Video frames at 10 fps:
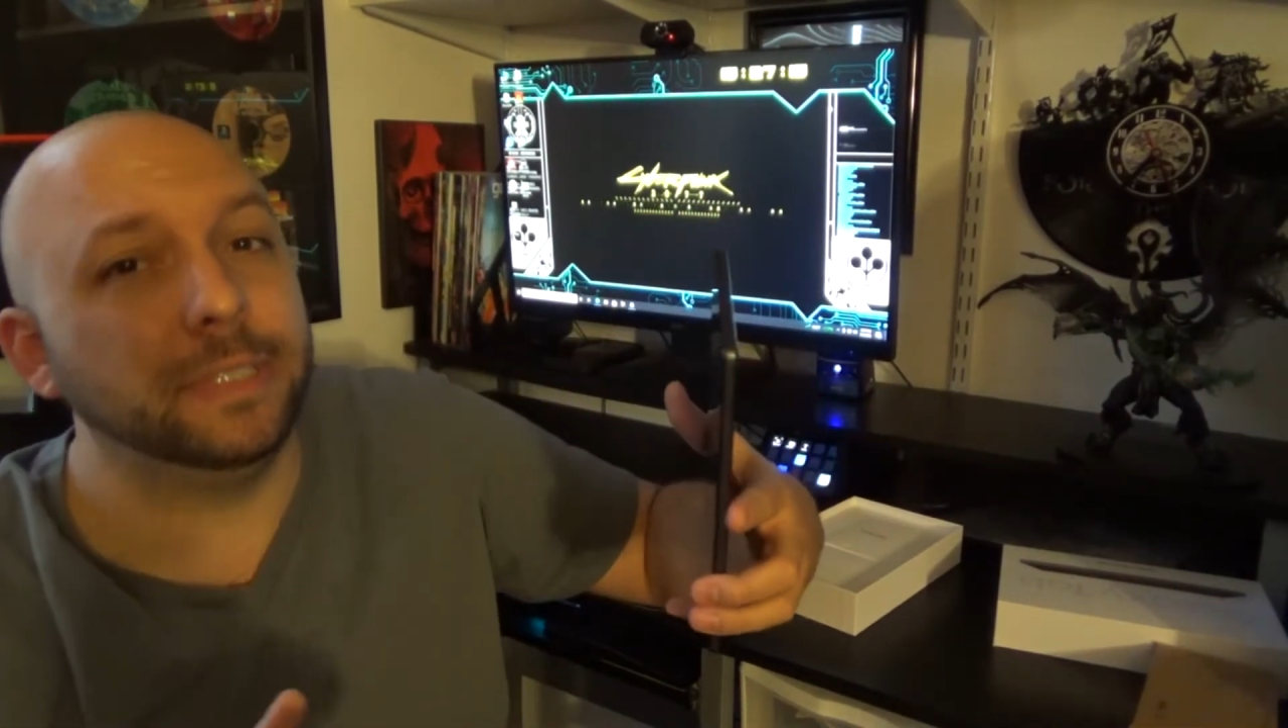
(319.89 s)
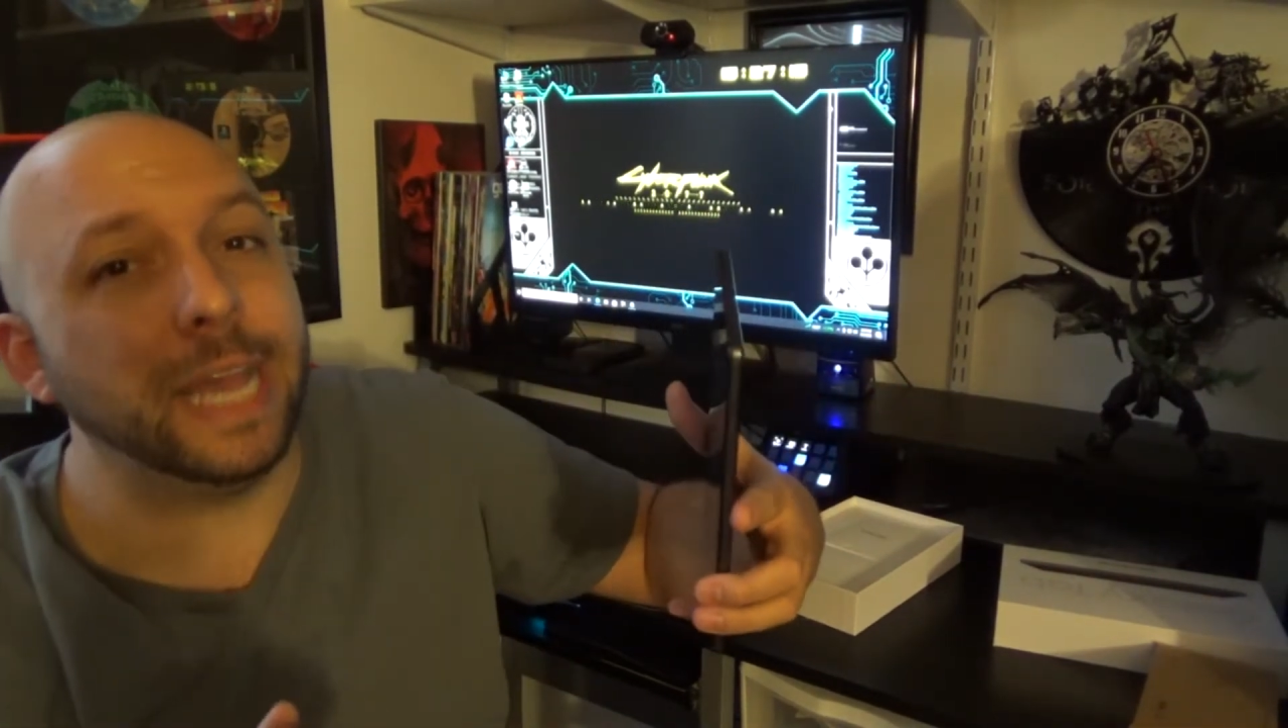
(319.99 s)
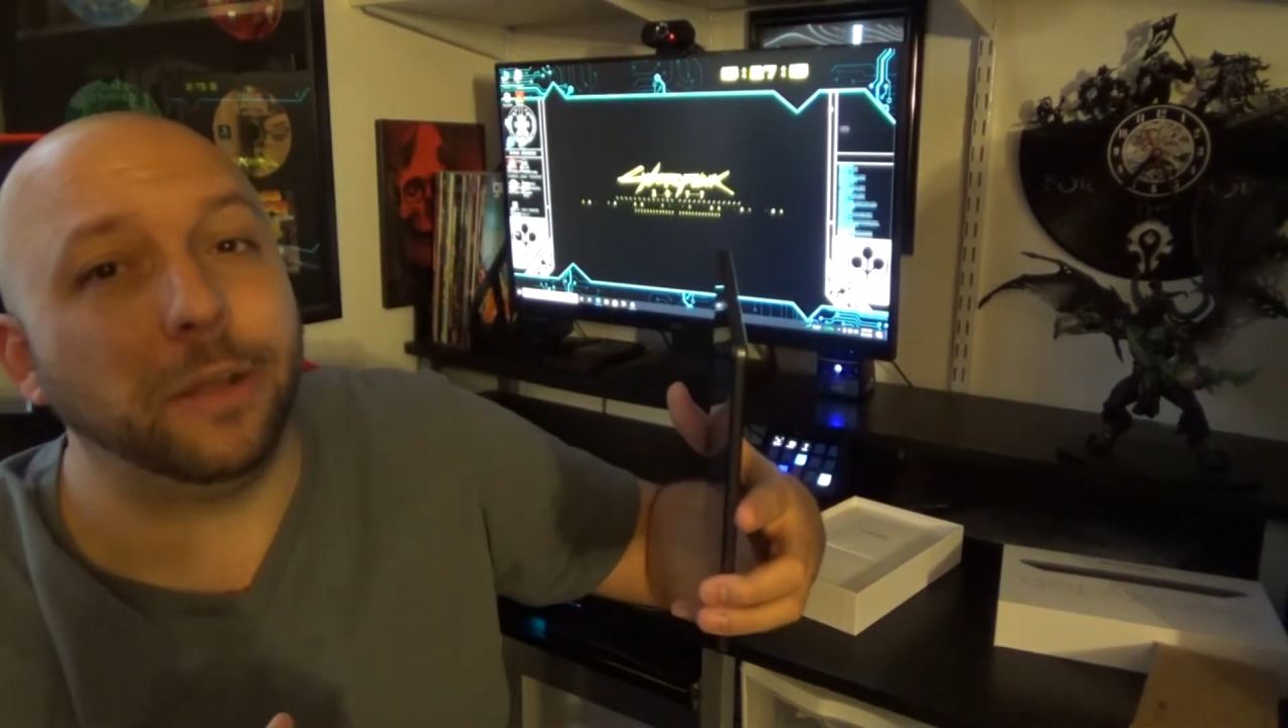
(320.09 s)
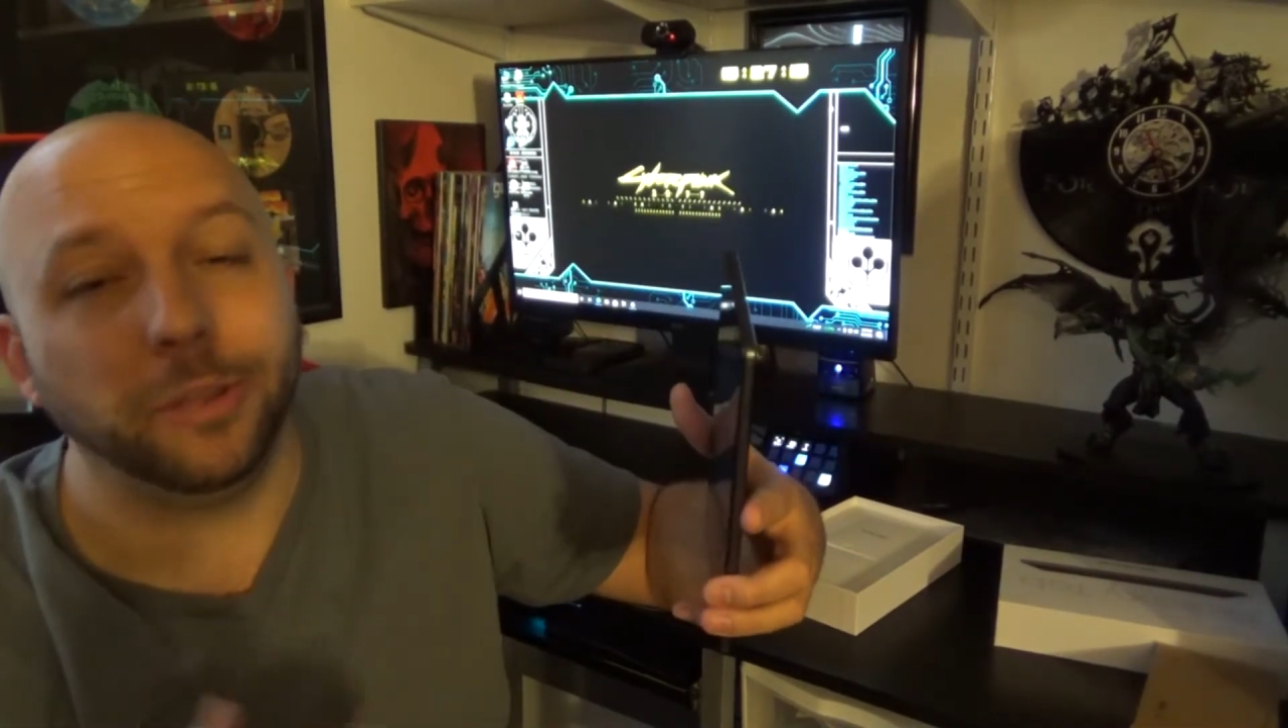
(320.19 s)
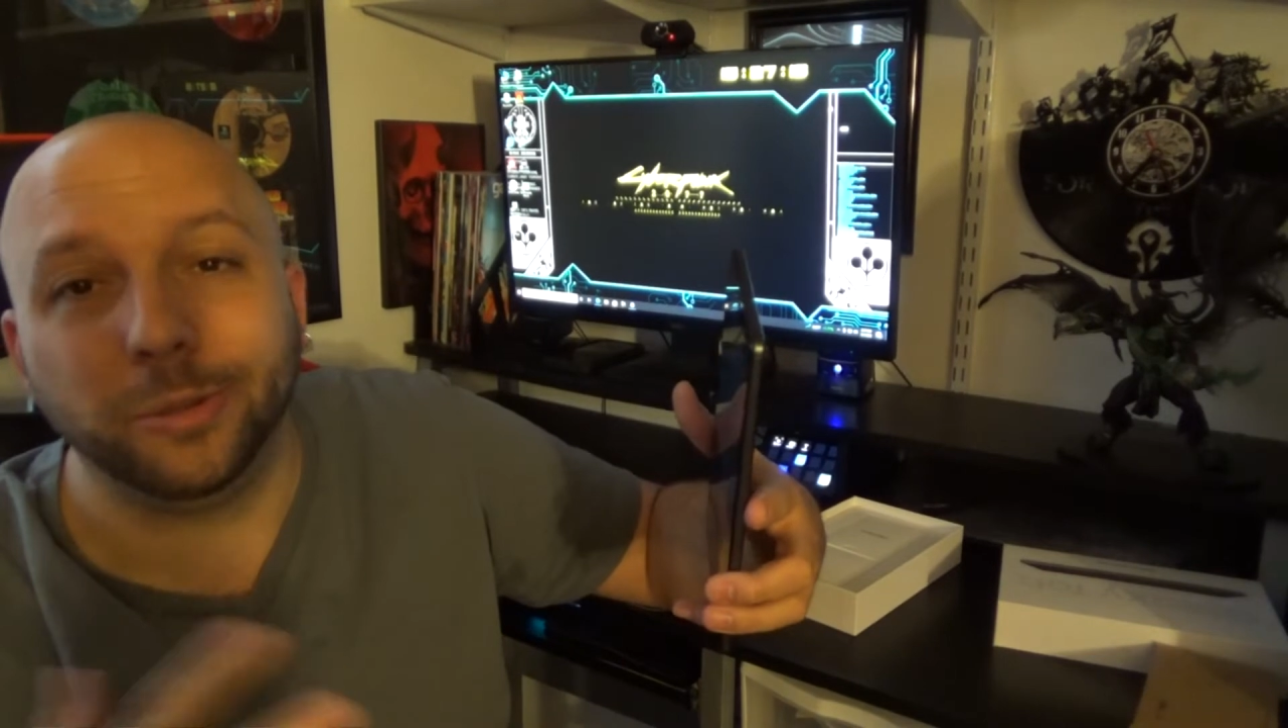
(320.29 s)

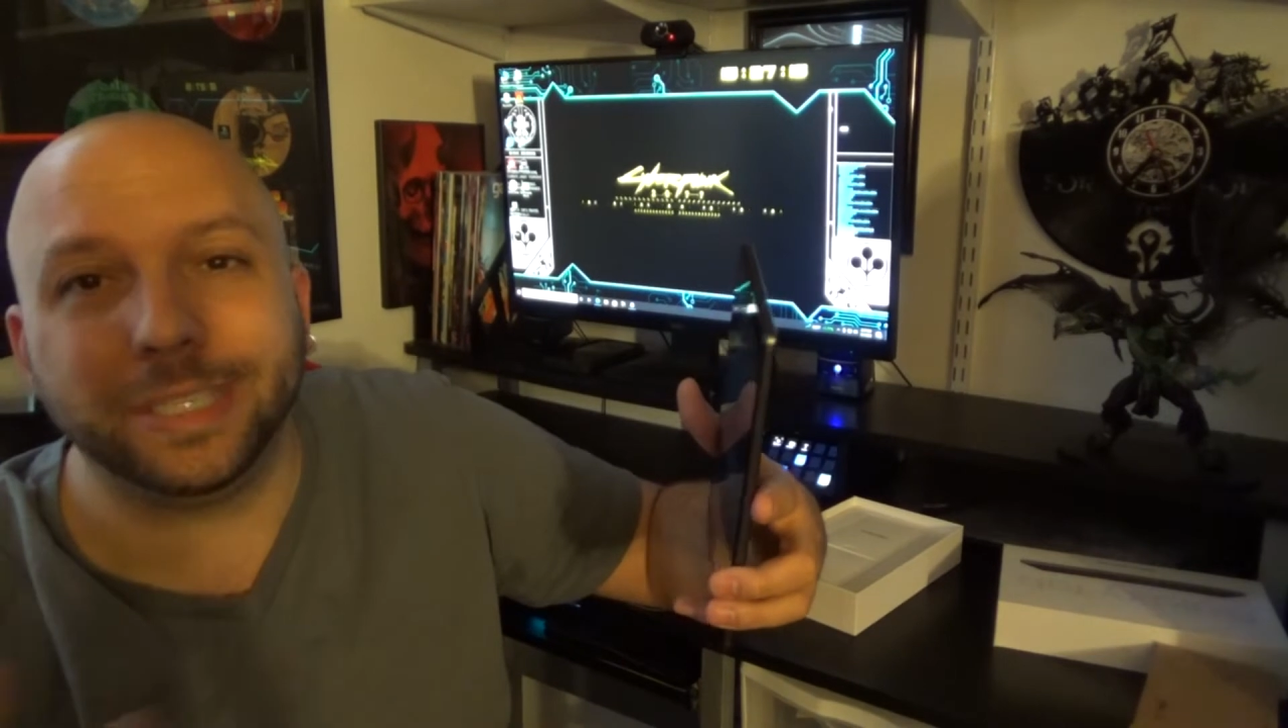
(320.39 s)
downloads,